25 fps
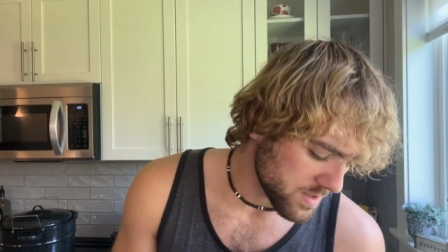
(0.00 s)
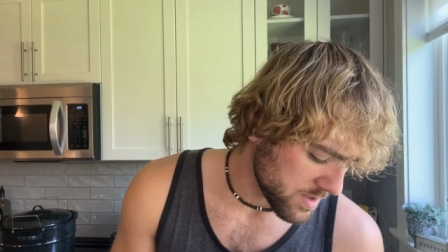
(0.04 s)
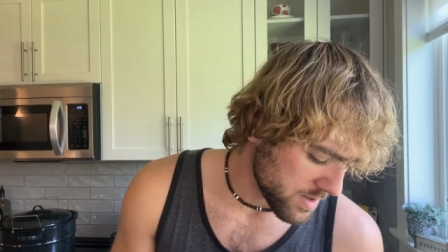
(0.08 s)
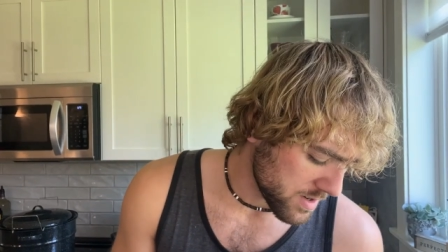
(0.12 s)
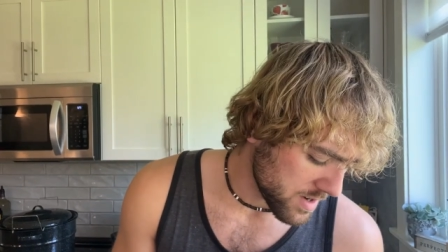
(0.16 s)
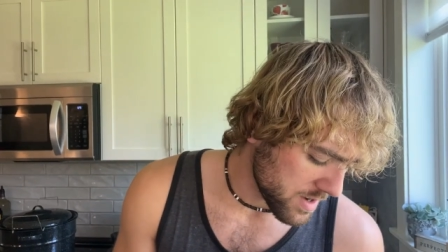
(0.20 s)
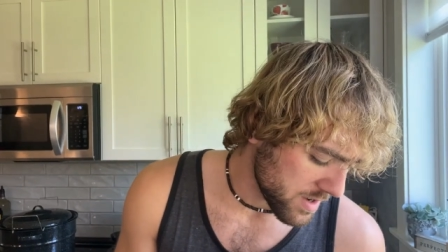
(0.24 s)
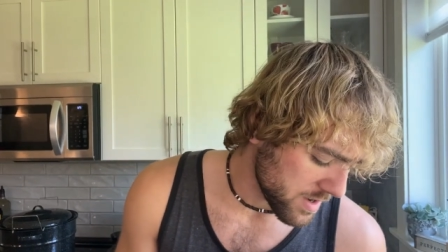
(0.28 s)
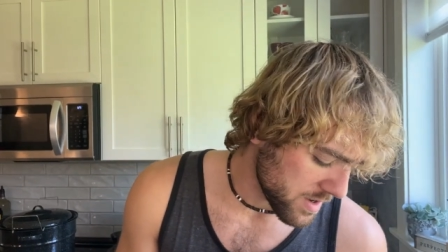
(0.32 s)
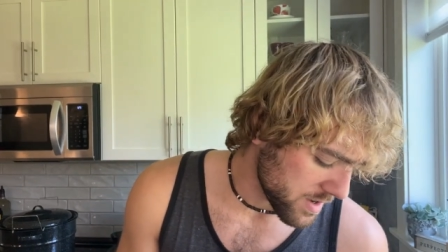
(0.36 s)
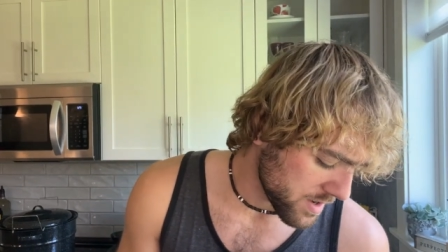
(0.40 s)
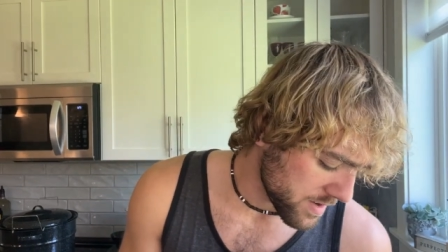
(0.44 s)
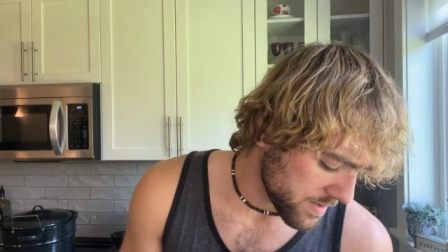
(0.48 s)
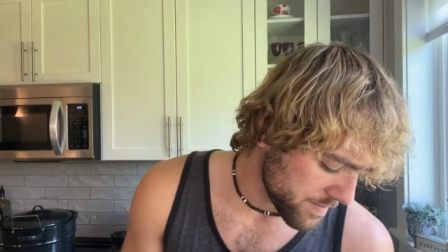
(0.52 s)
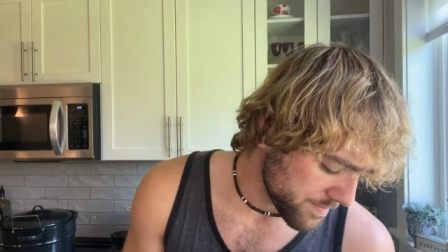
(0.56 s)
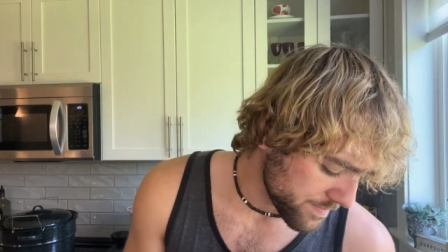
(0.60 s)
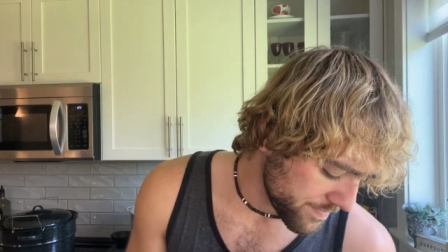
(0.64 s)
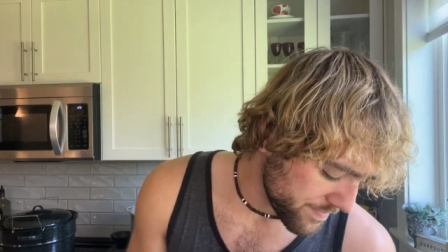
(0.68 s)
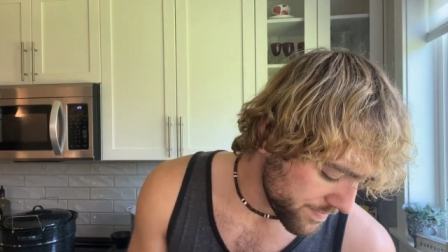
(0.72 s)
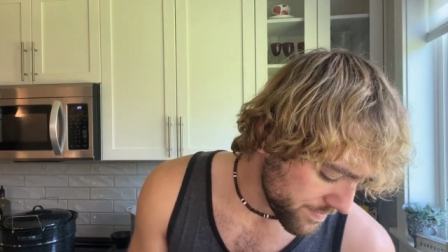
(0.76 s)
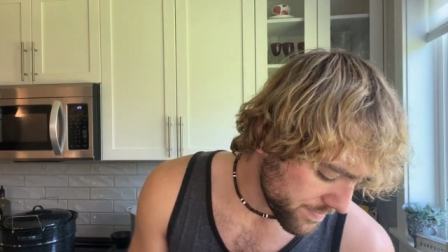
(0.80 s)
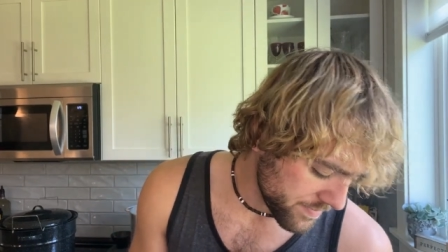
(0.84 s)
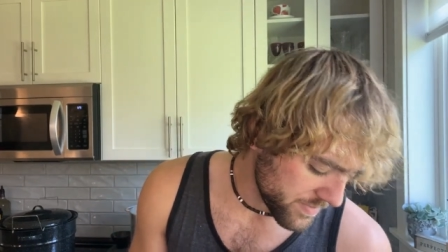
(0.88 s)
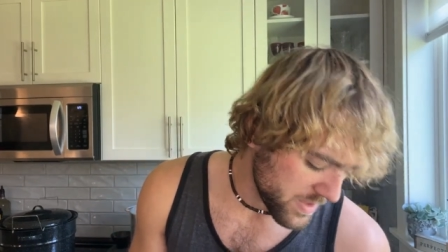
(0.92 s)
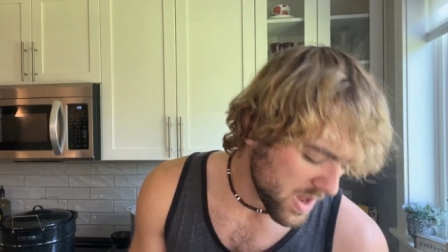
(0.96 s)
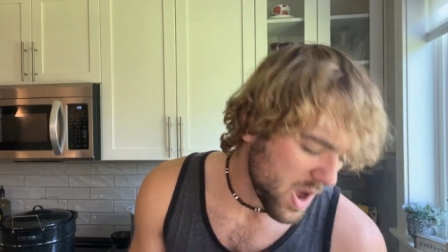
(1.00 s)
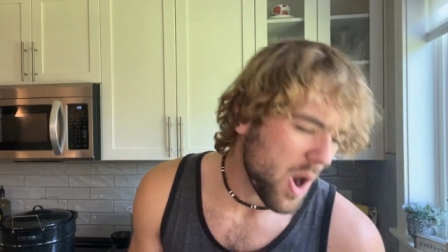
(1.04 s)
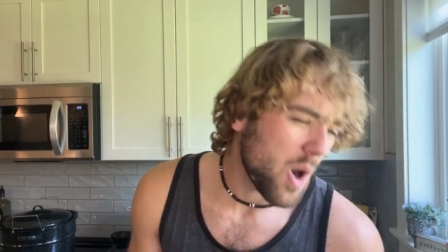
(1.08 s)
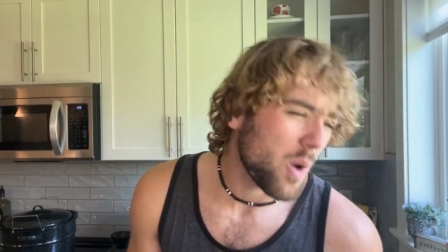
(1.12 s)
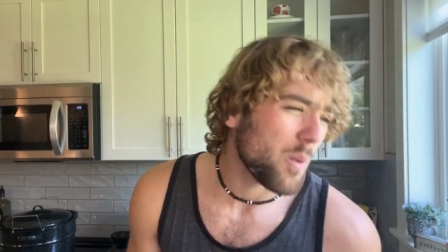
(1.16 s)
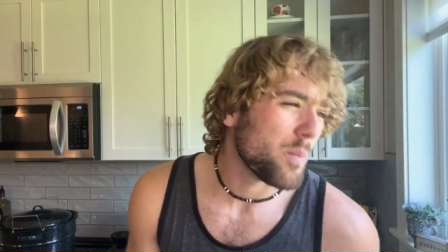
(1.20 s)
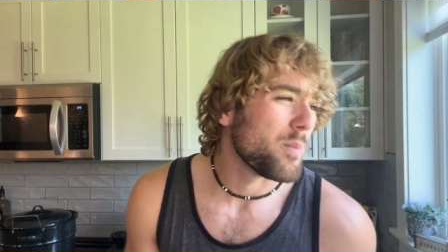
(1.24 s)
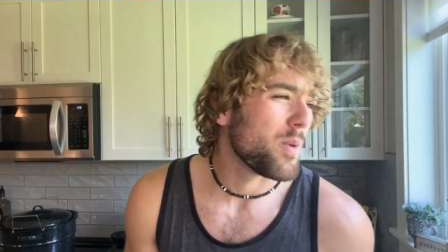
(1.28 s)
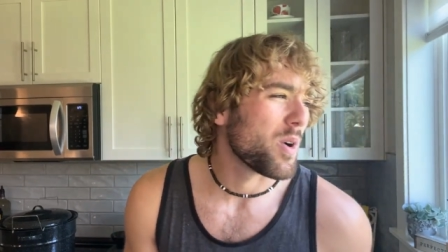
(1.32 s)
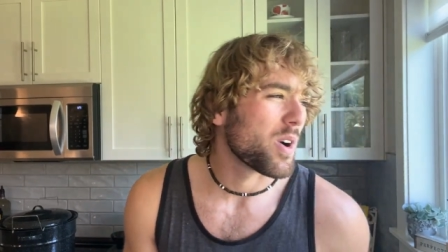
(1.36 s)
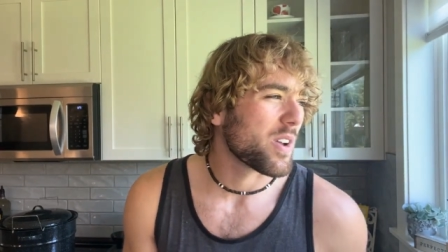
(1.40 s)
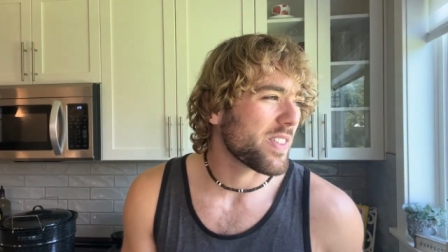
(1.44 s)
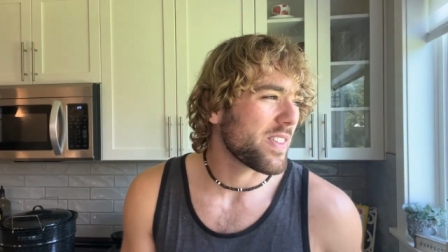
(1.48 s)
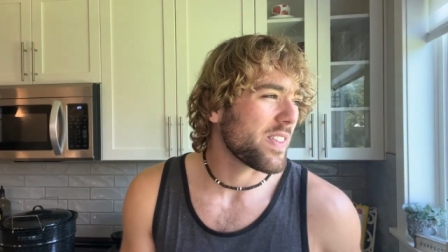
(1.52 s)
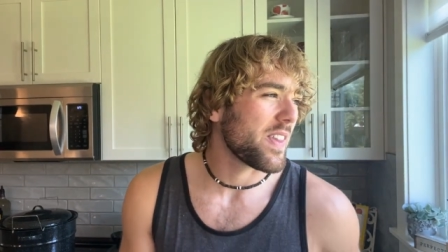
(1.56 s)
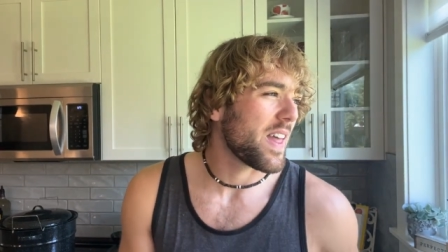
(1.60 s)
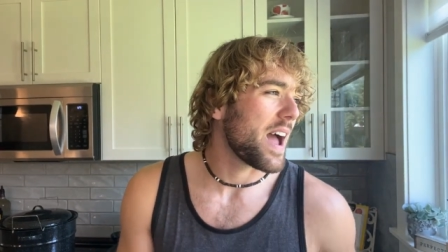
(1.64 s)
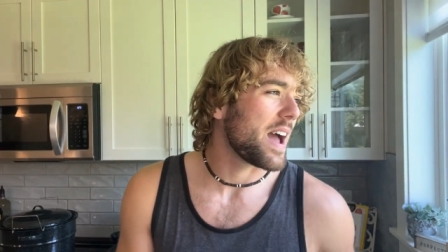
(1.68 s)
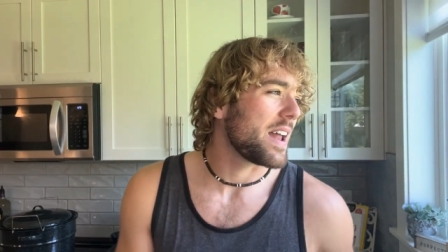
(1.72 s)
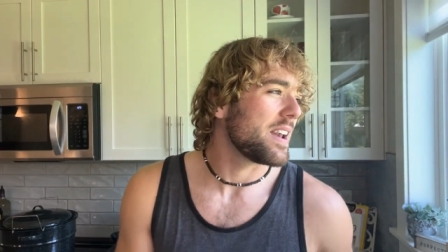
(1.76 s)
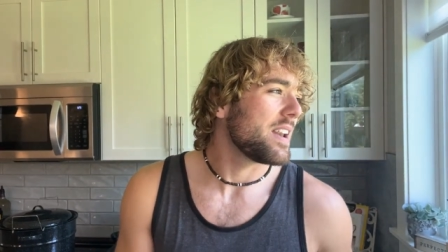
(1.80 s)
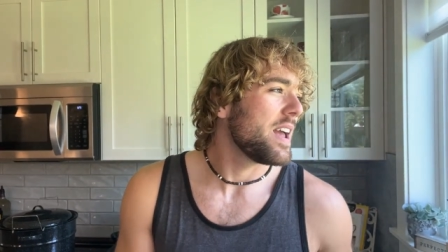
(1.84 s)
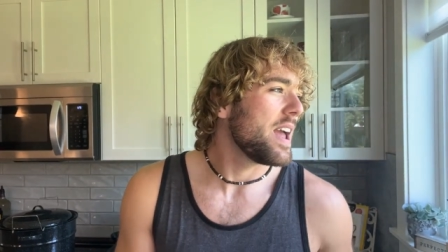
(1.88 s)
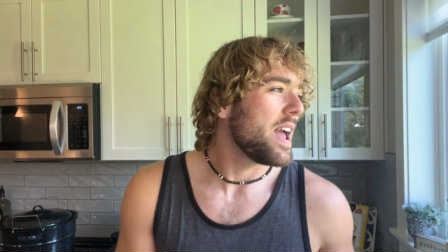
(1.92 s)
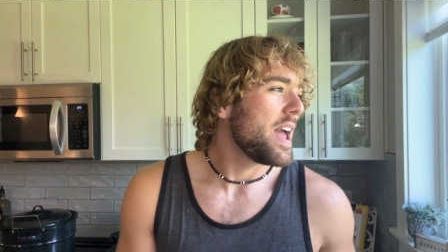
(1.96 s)
No, more than
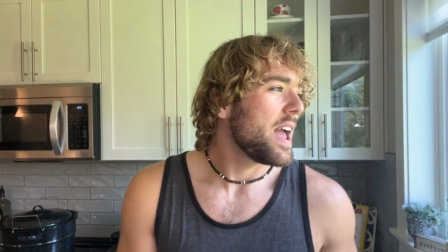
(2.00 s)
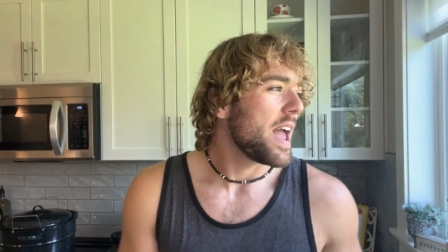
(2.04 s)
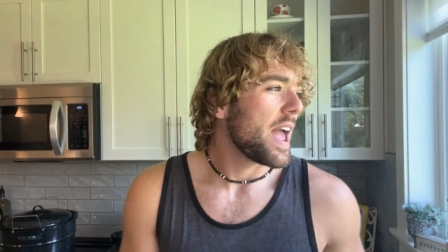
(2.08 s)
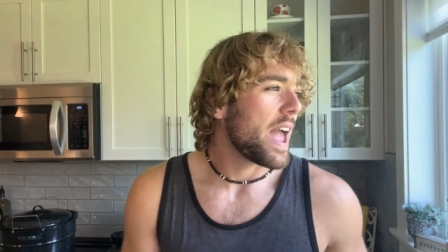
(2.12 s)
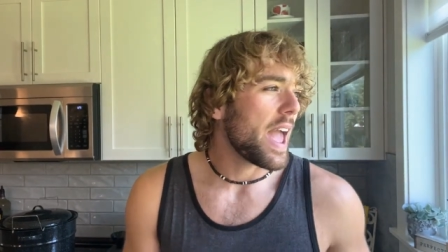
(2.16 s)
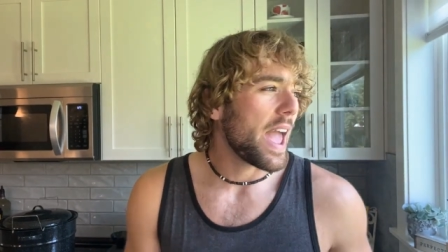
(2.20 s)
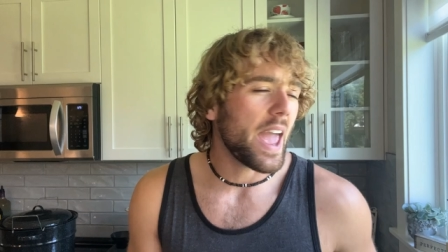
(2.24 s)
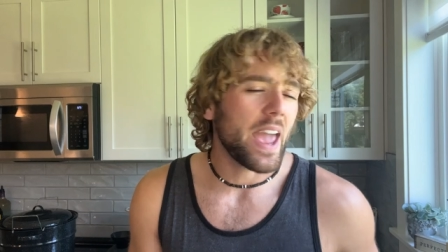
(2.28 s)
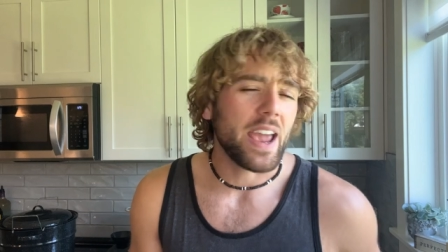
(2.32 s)
that.